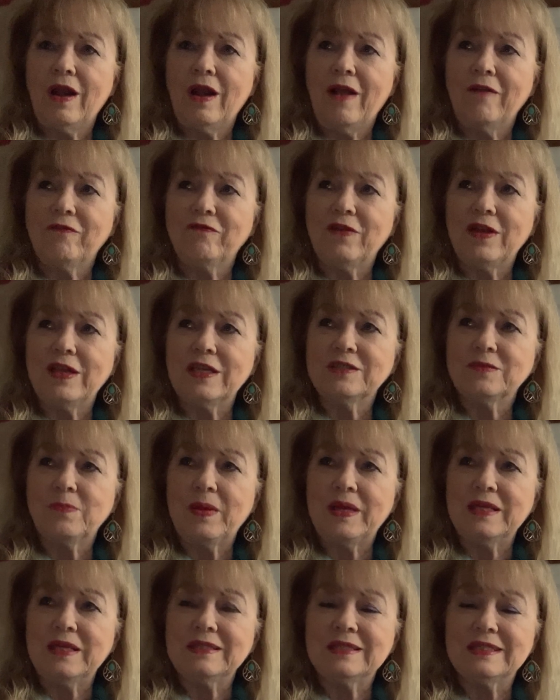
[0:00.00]
how
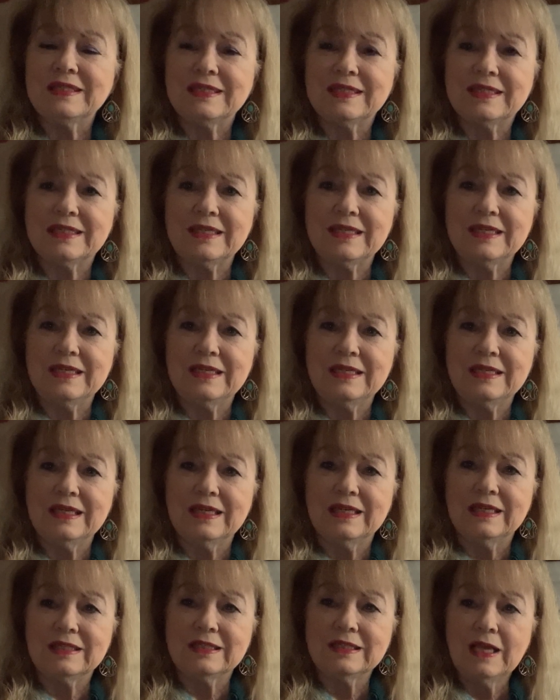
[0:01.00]
fast-paced the scene
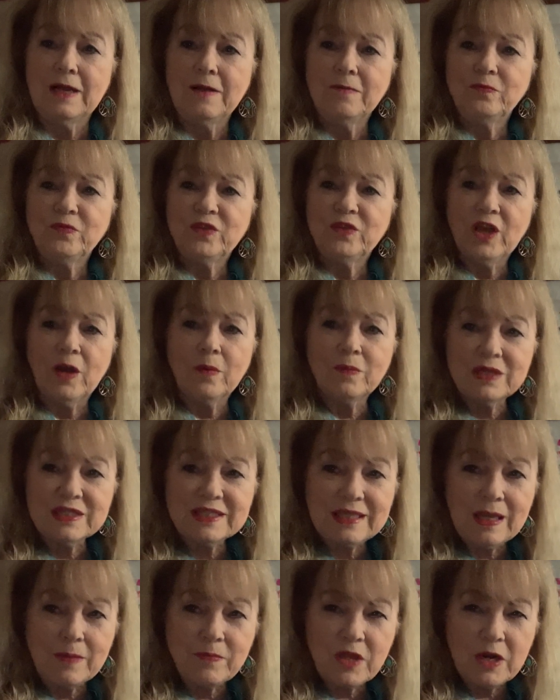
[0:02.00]
is, tell me
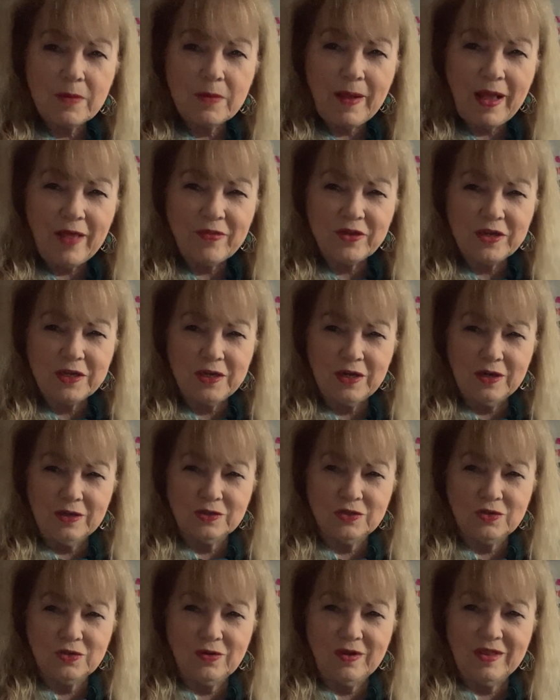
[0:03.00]
something about the
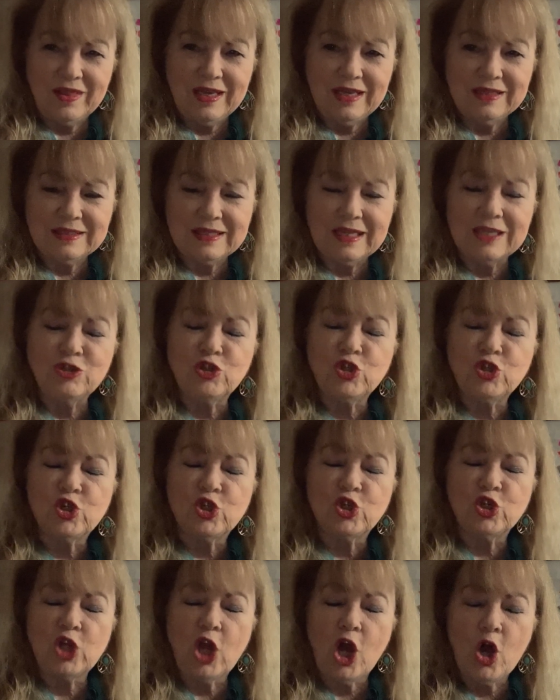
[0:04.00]
character in that scene.
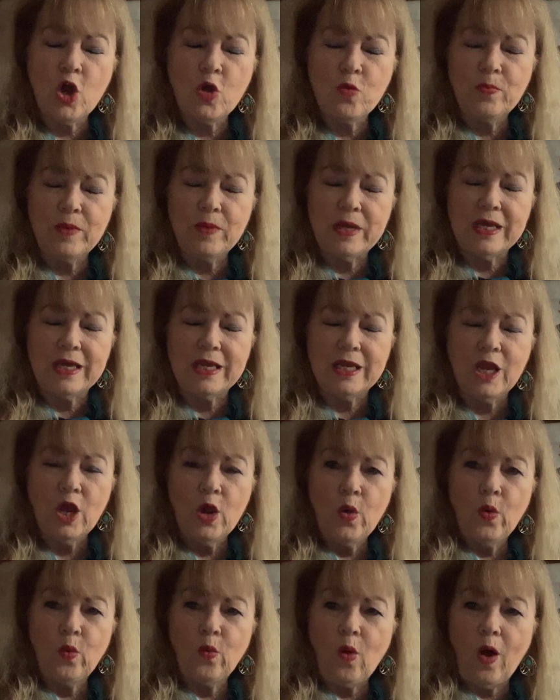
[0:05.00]
Show me
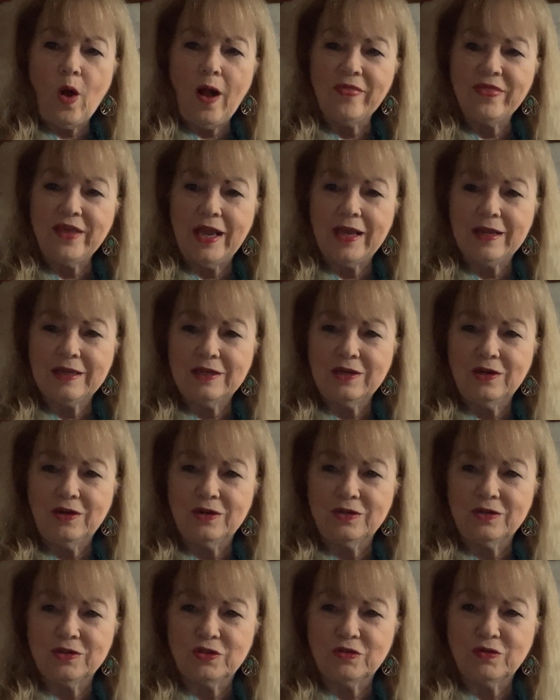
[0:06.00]
what that
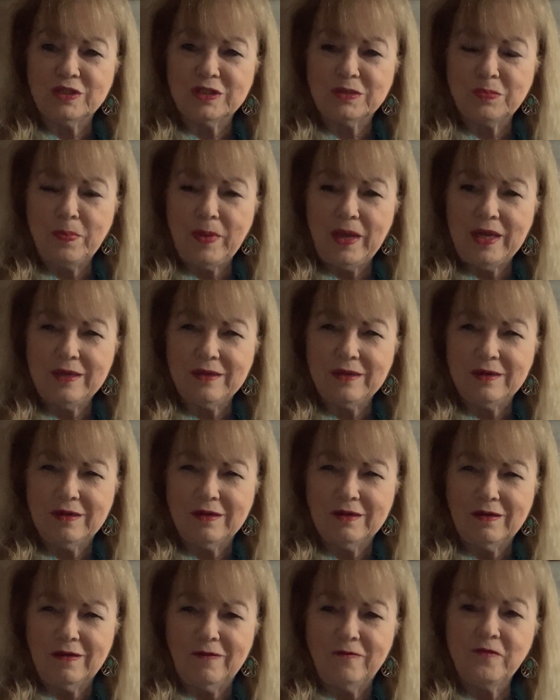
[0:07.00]
character is made
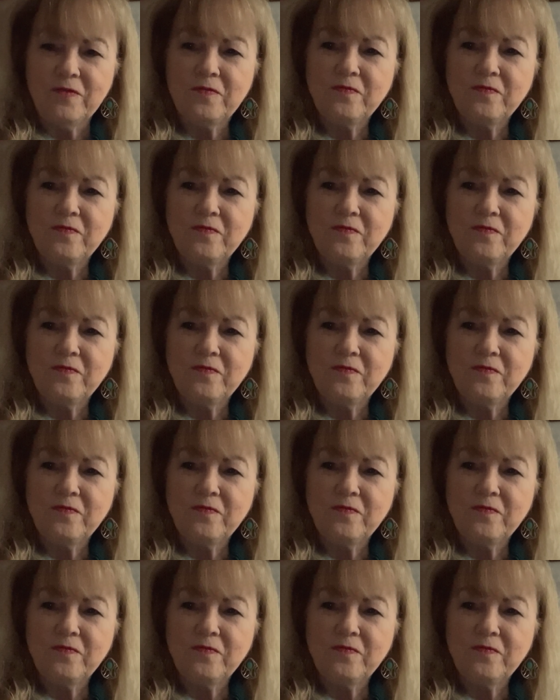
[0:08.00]
of